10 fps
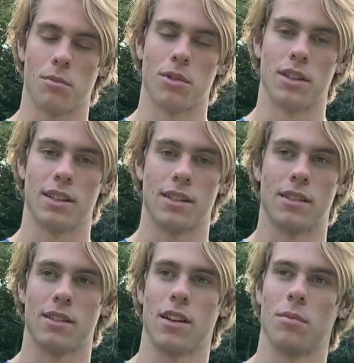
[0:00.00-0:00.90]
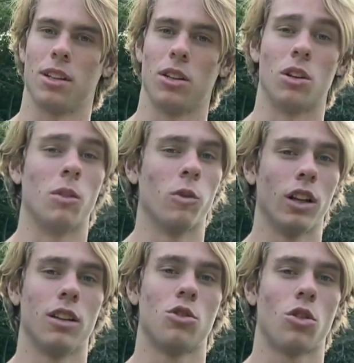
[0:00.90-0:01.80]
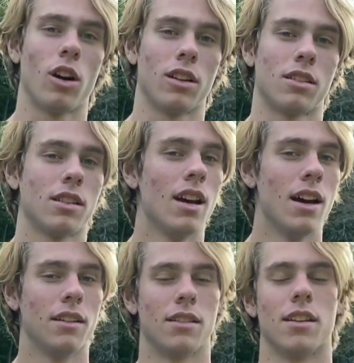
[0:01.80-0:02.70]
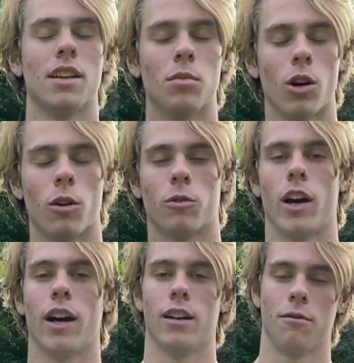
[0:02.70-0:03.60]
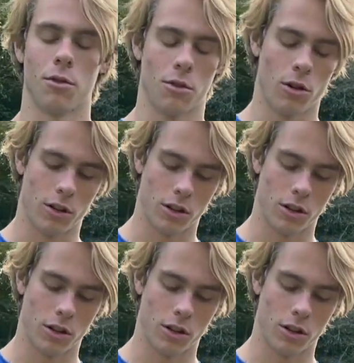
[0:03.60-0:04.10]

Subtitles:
but this is something you can really trust to keep going right if you're throwing a